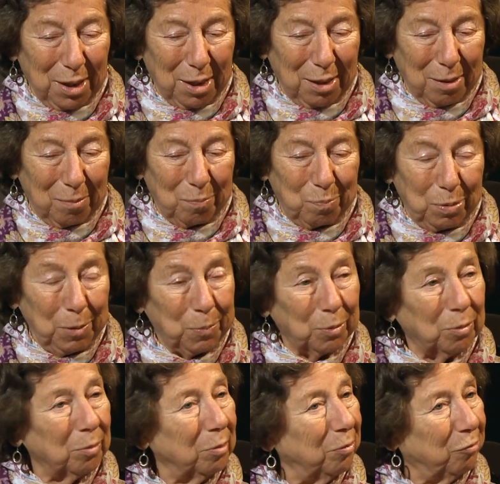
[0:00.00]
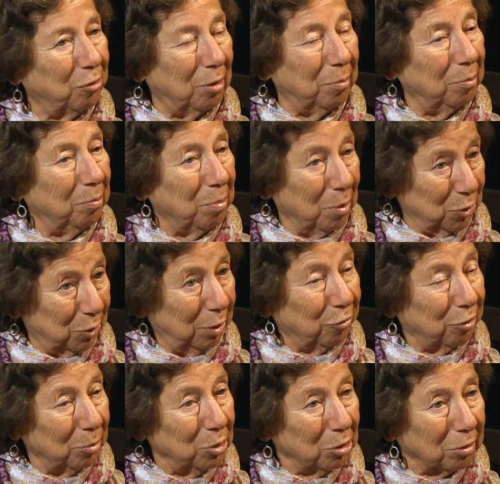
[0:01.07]
um, people from mostly
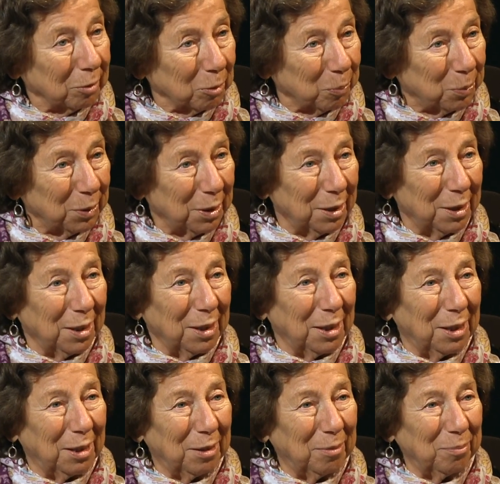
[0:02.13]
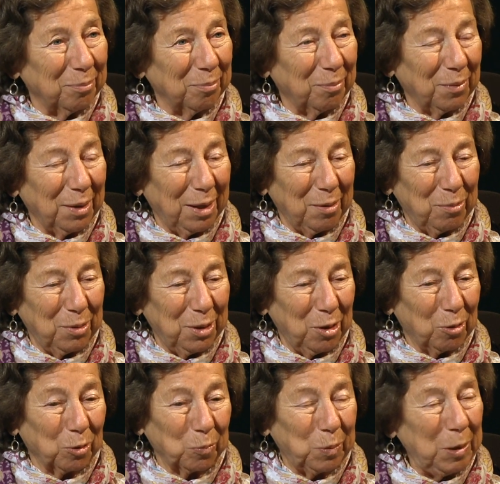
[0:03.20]
from Europe. Yeah. Um, with the
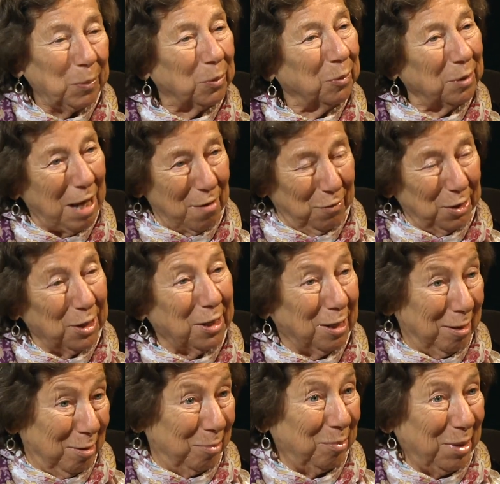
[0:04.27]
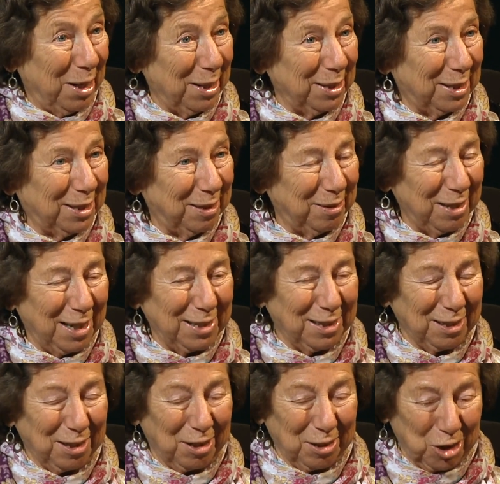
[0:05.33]
old people having come as, as
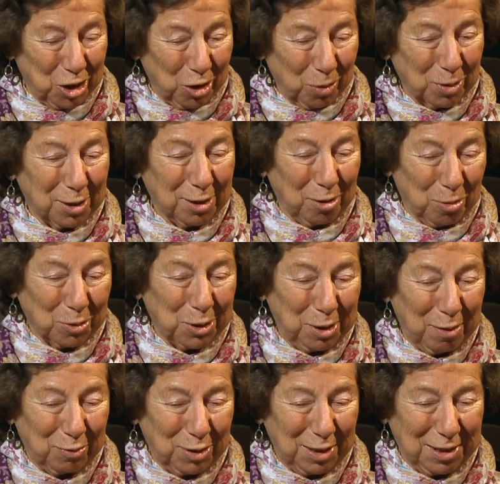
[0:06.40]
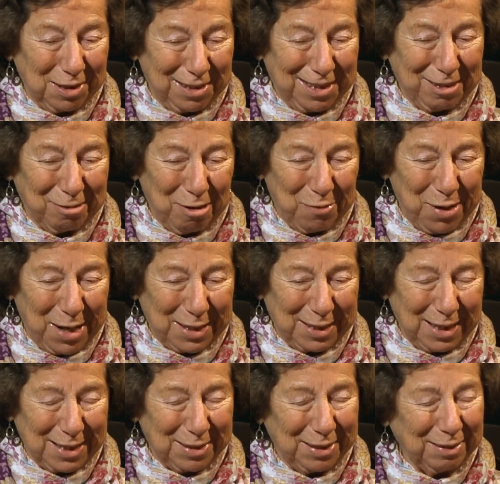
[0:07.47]
adults old enough to still have
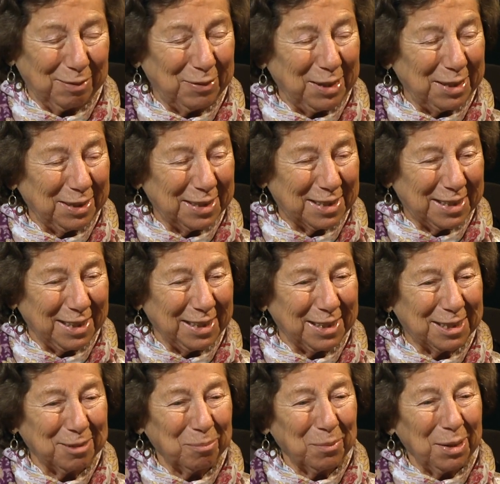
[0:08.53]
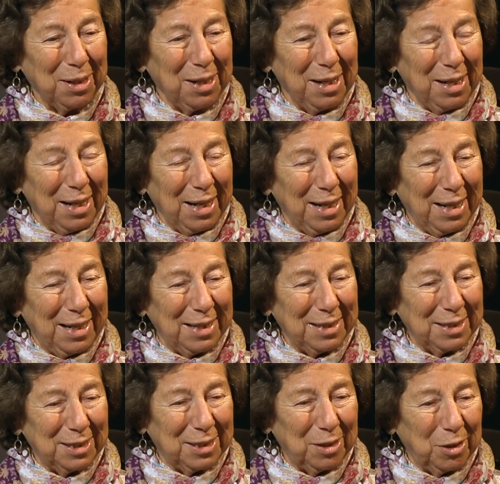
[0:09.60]
accents living in the mm-hmm. States. Mm-hmm.
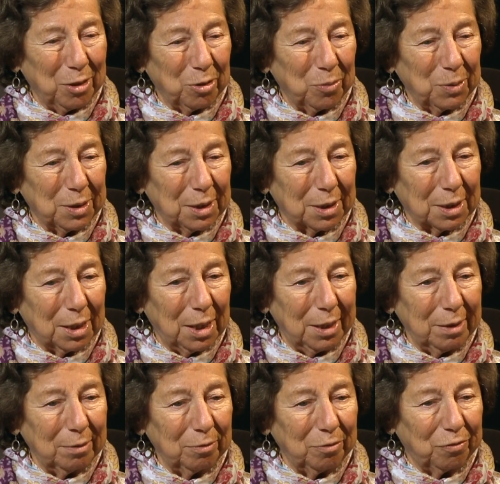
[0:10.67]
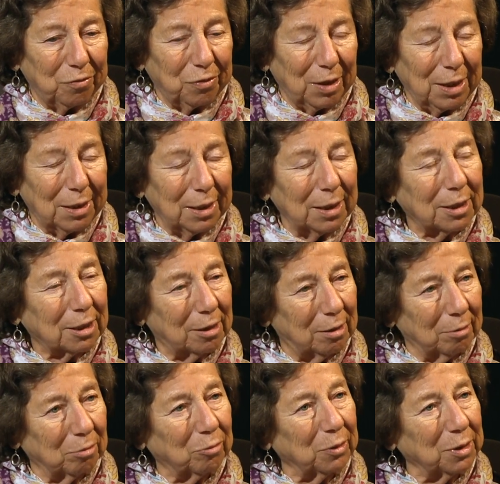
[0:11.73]
And there was a kind of, I think,
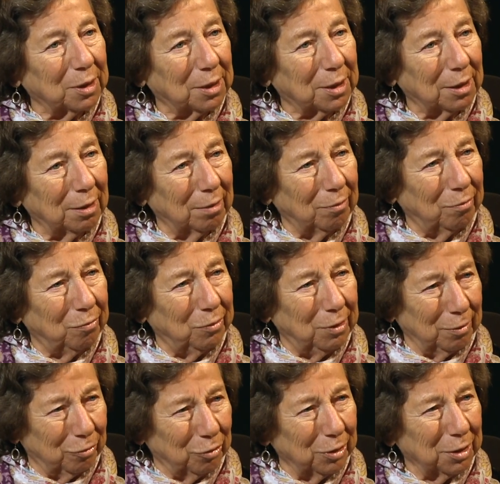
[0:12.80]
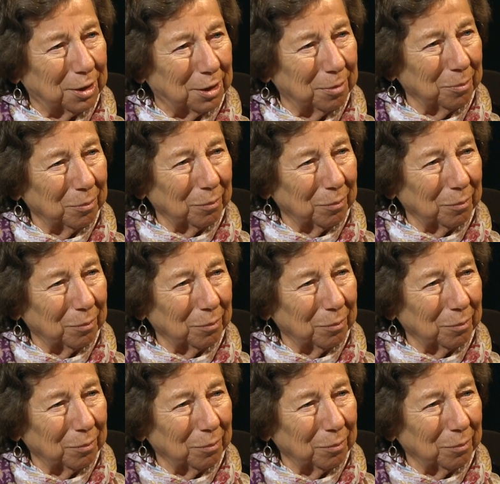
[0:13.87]
tolerance of difference